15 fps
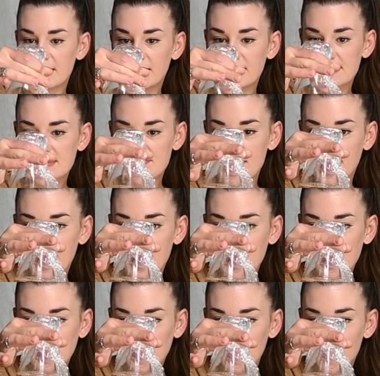It is
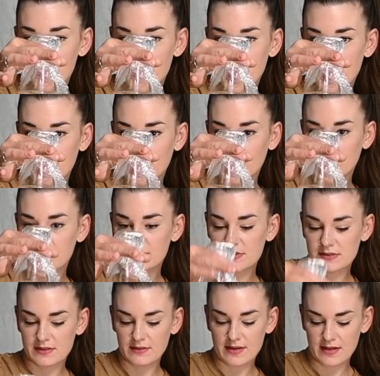making a little bubble,
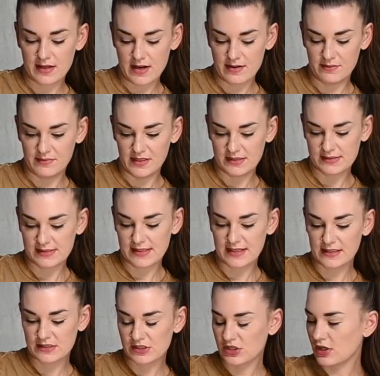so that kind of means
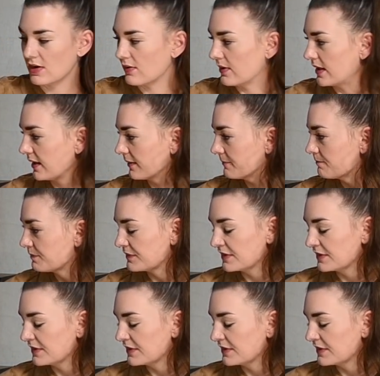that it's going.